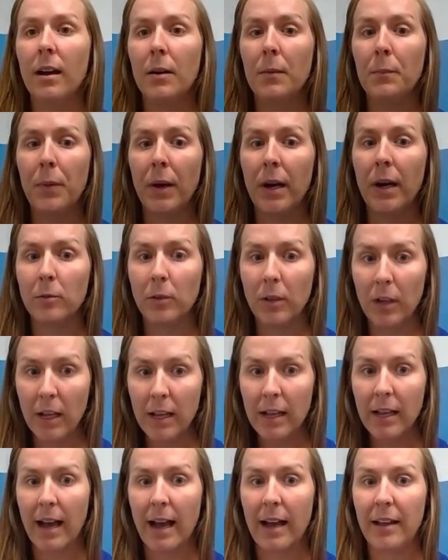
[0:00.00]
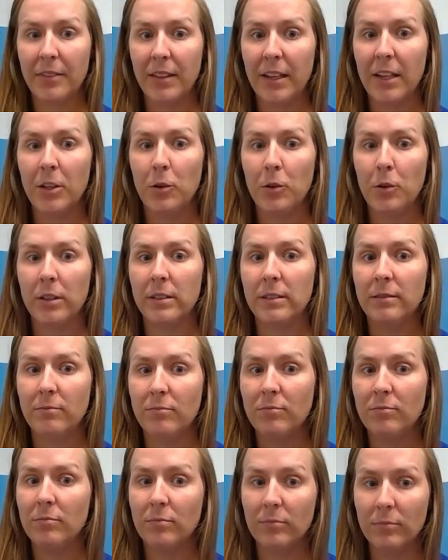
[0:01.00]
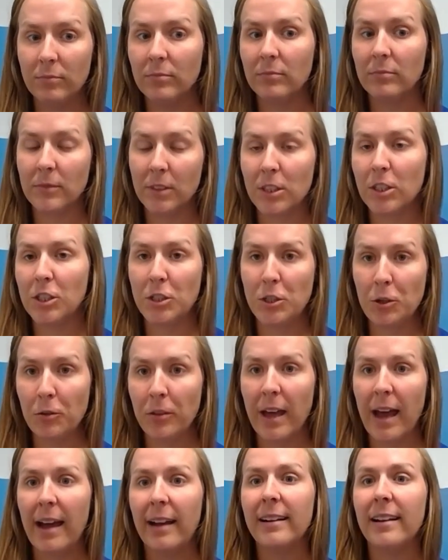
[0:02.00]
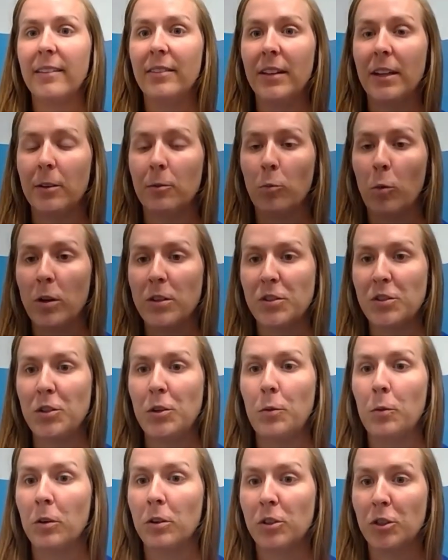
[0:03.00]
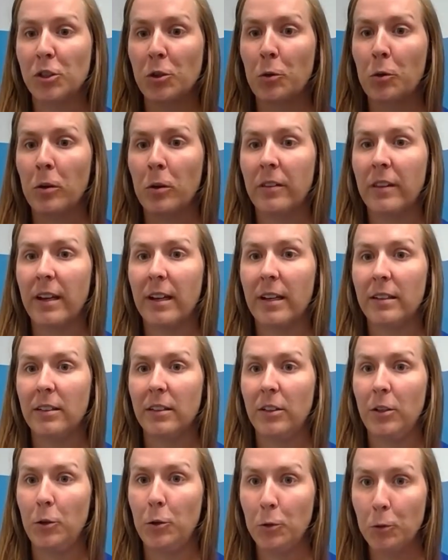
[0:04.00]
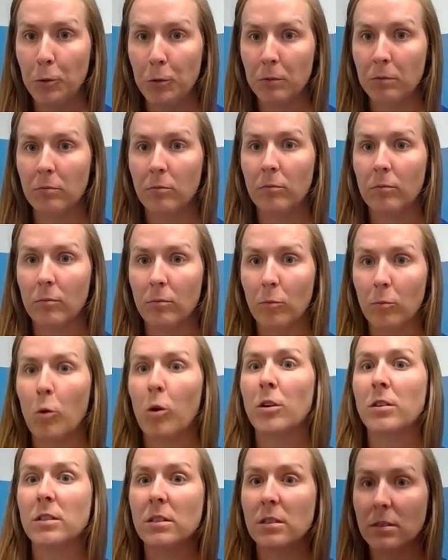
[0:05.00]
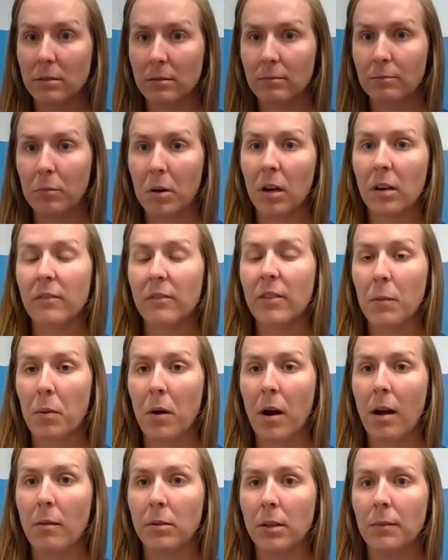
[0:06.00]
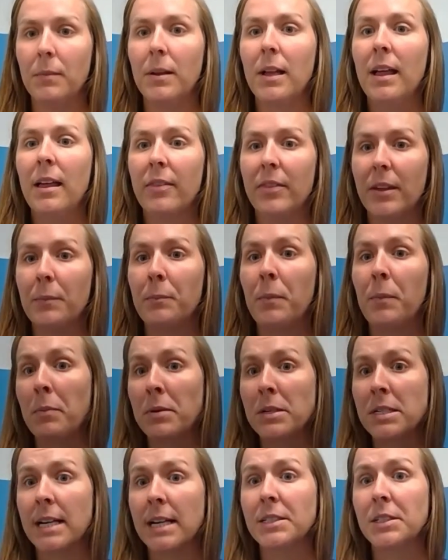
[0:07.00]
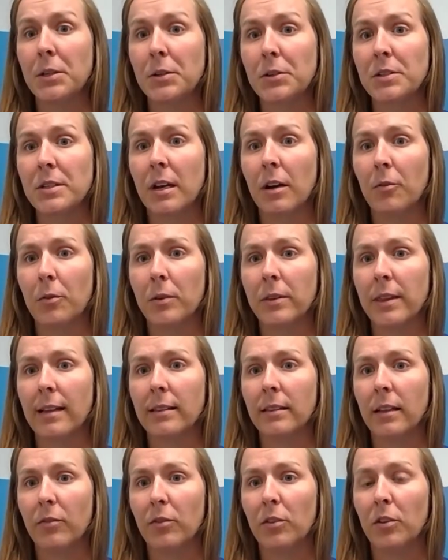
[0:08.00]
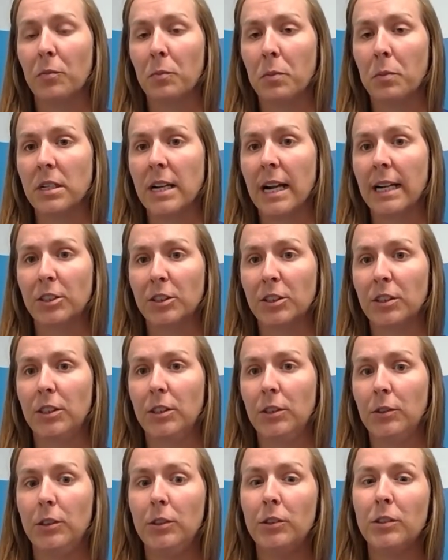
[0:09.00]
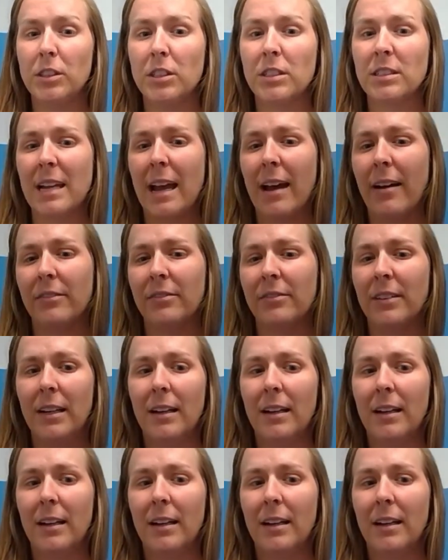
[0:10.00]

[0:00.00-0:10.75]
But I think you could do that. And then once you were sure that you weren't part of the problem, then by protecting yourself with that level of protection, you could just have